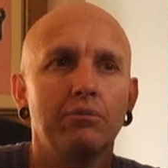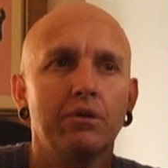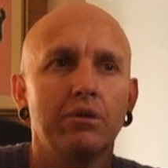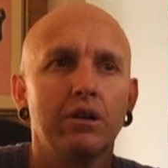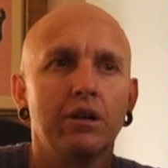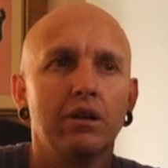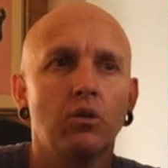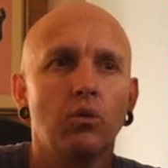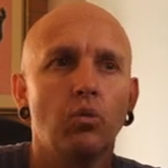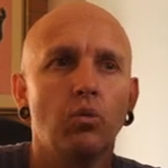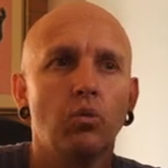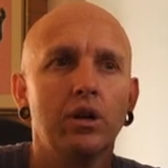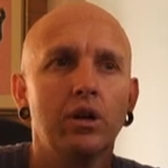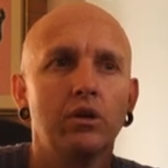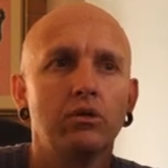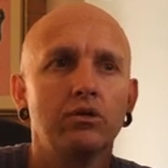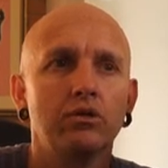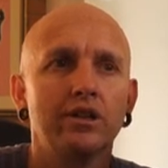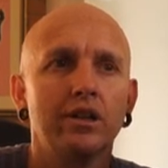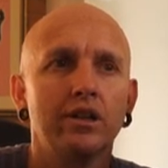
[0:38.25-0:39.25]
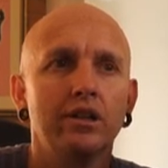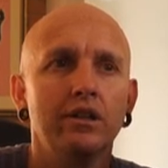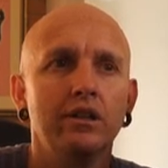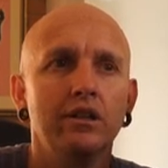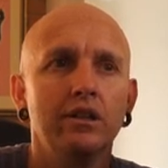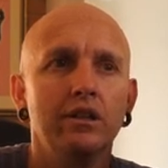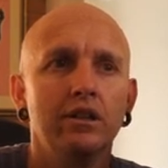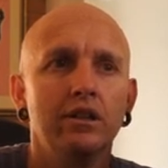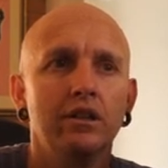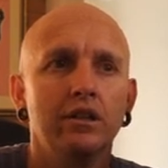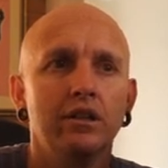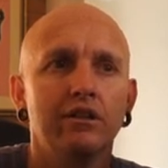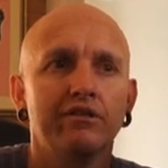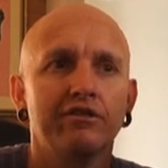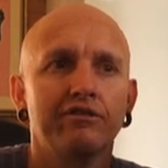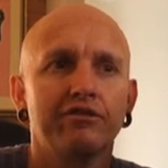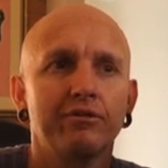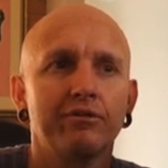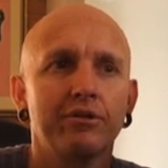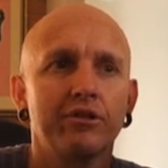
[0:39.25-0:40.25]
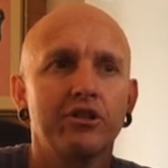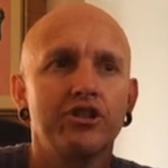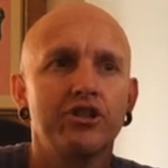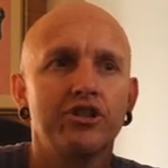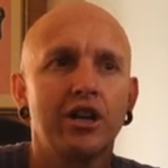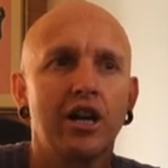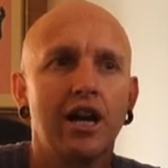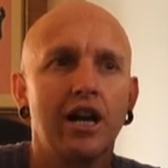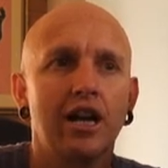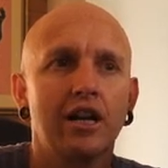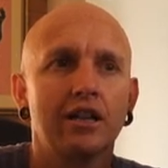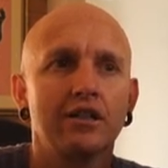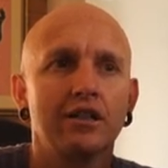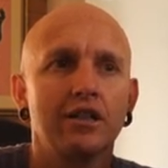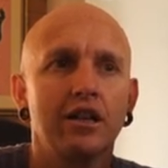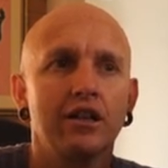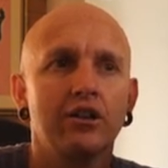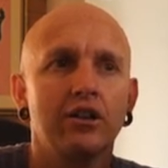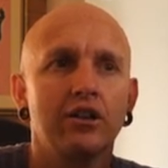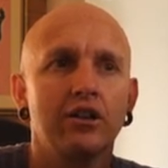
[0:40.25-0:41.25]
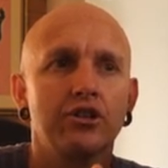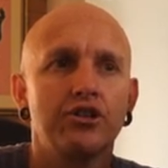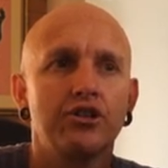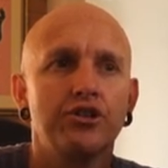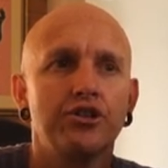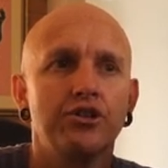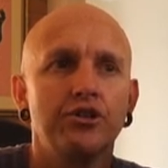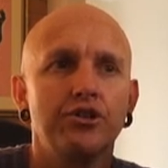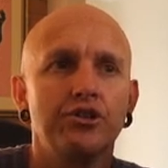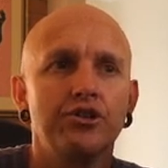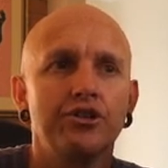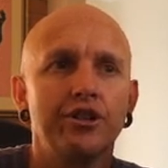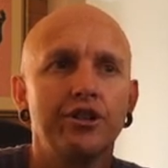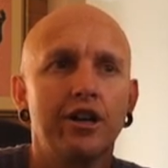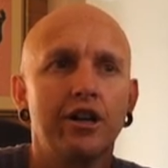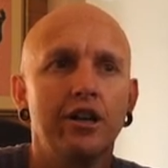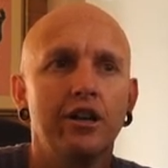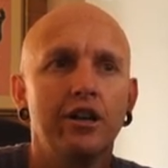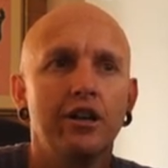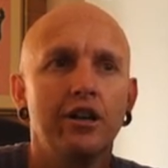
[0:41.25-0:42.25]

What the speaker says: Wilton from the Sharks and got Schuster,